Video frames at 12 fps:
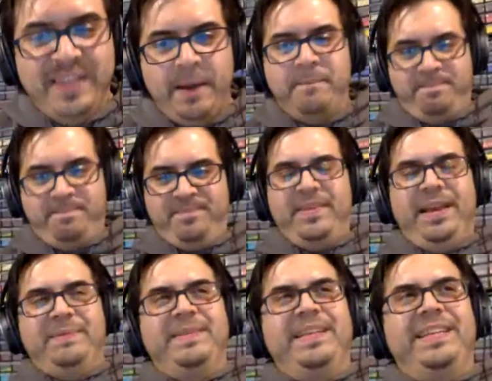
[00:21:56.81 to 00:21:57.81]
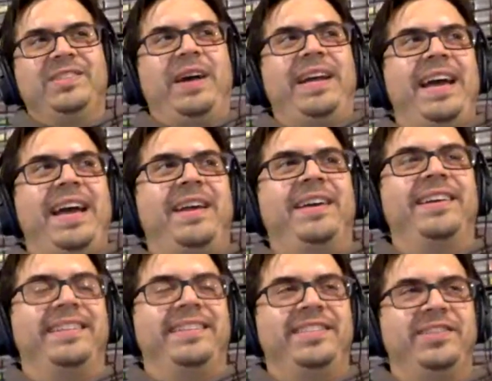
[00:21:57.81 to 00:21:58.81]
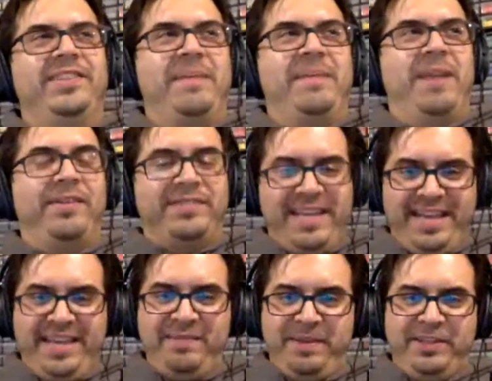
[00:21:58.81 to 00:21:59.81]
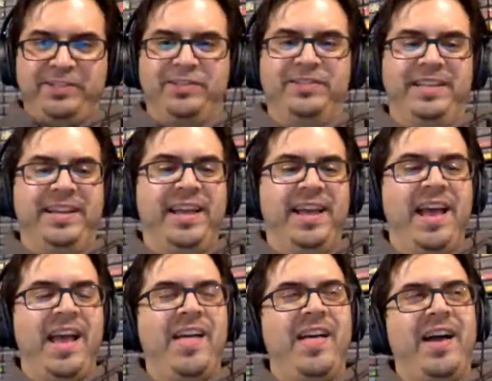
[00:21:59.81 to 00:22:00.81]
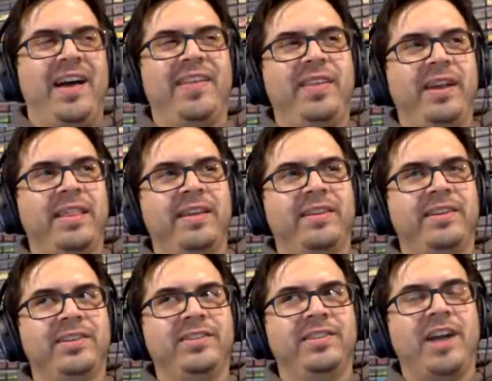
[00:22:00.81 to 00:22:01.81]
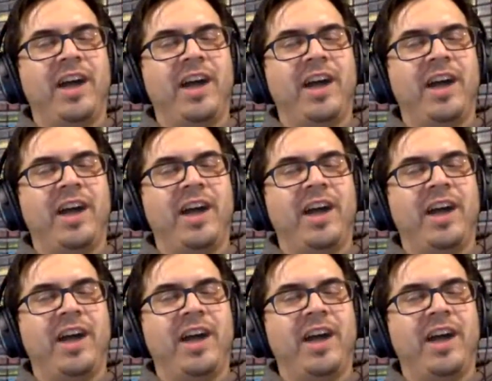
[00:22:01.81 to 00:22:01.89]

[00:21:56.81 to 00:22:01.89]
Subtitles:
Yeah. And so I had a digital camera, and I was taking pictures, and the